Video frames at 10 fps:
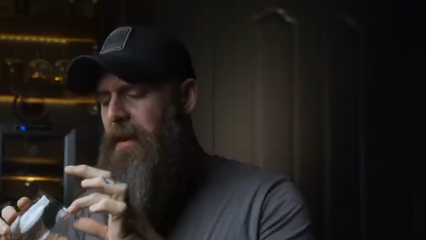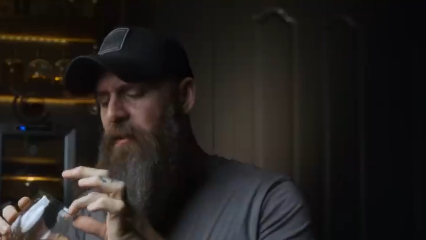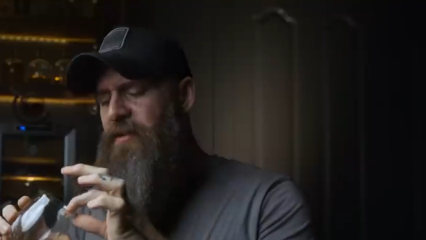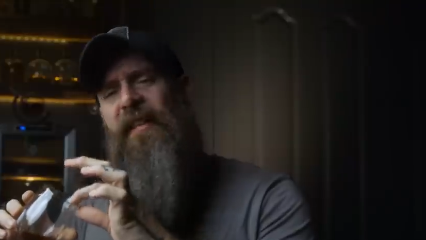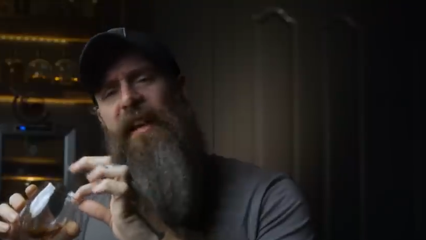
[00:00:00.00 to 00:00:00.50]

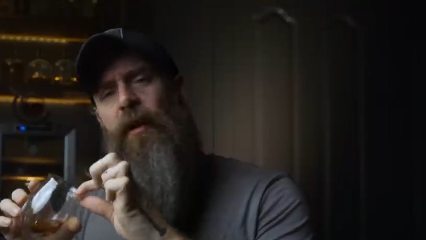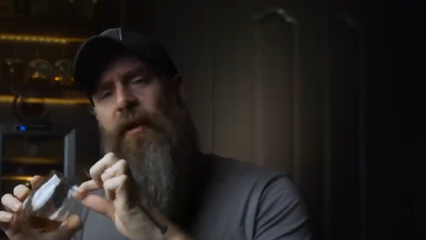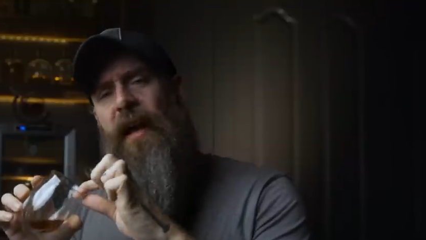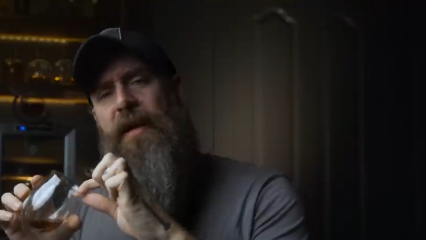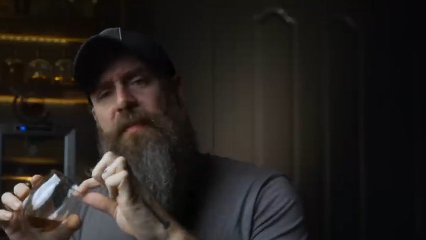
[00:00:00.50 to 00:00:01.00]
people say they
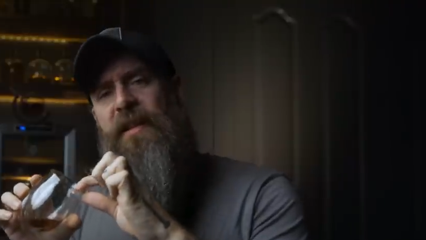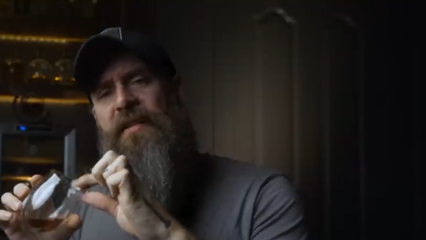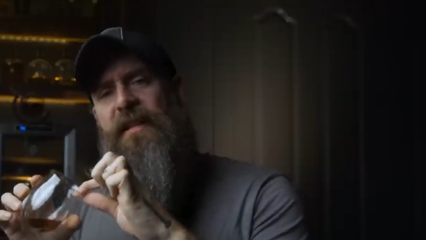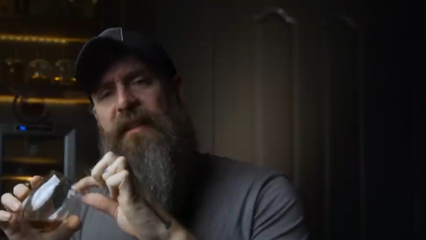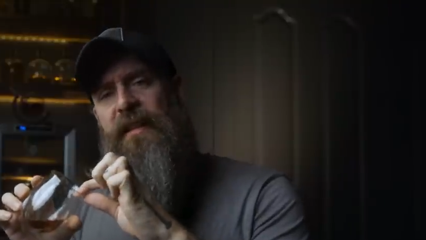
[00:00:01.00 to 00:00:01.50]
don't like
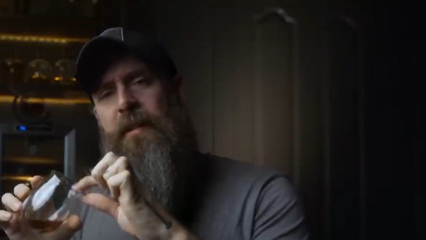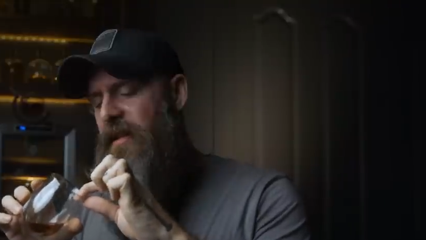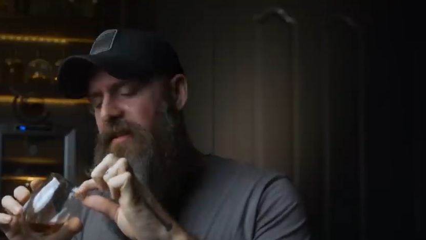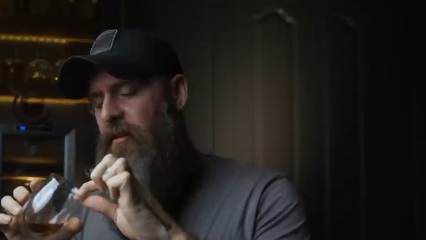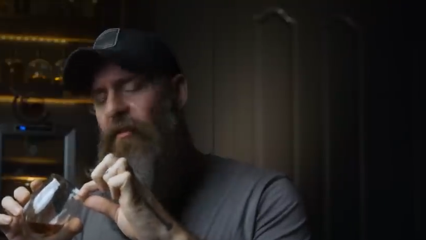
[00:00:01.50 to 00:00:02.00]
because the
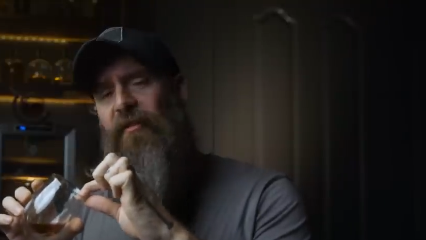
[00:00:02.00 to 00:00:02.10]
lip is a little